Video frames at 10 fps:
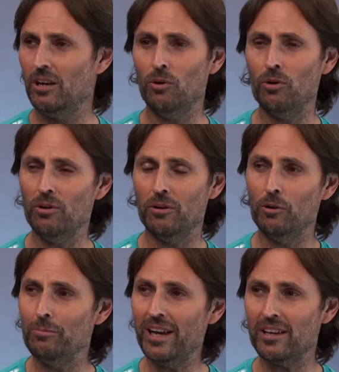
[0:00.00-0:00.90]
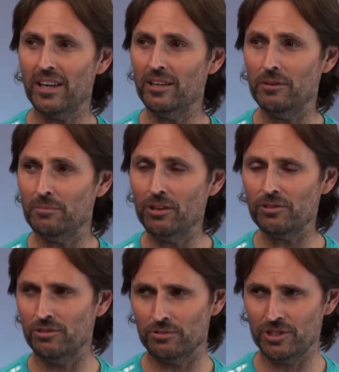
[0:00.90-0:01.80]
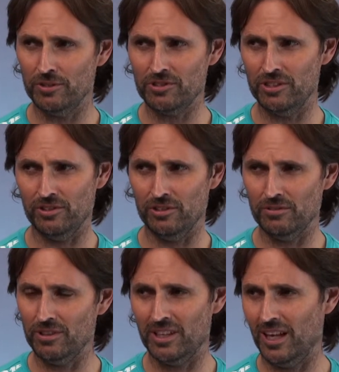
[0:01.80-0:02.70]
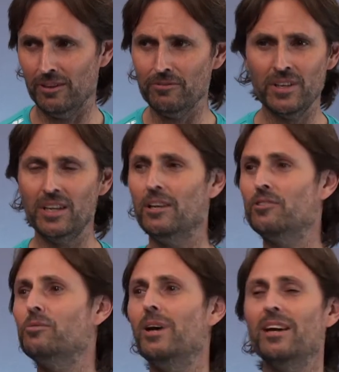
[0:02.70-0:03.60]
or, or make any emotional shifts in you enough to